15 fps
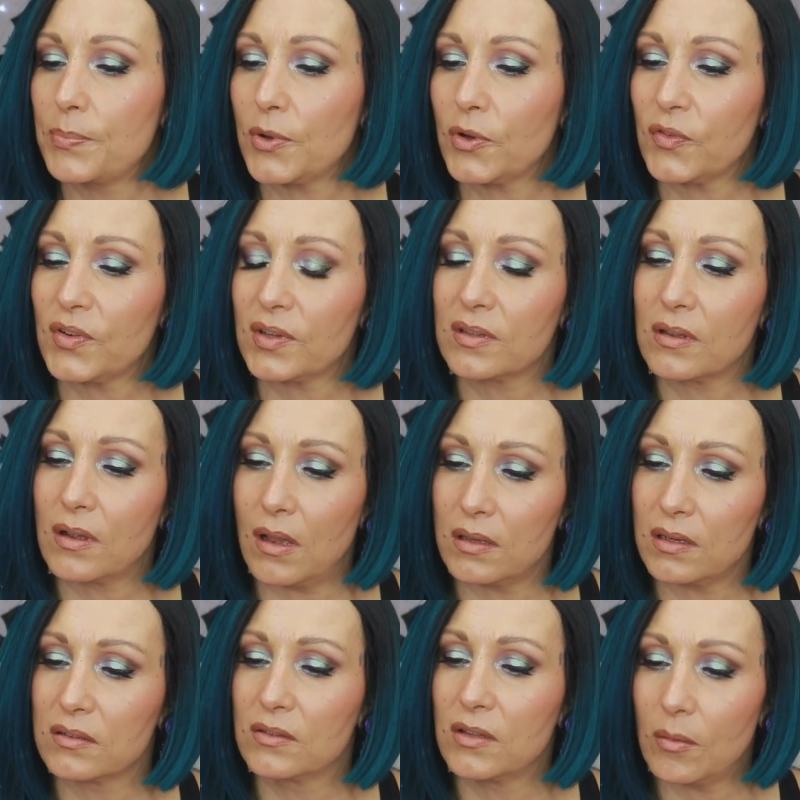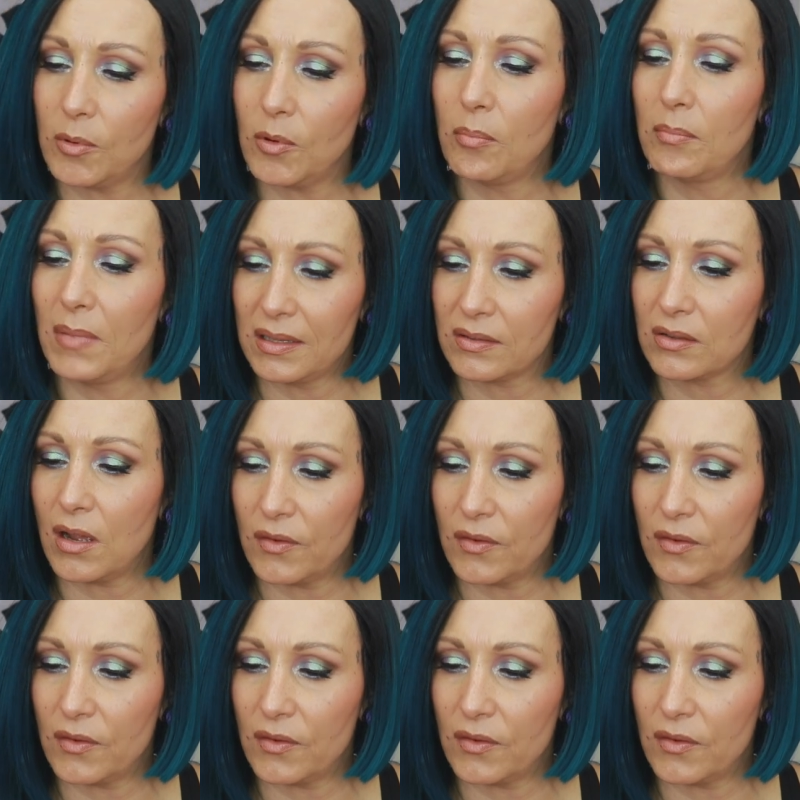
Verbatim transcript: Perfect Color Double Matte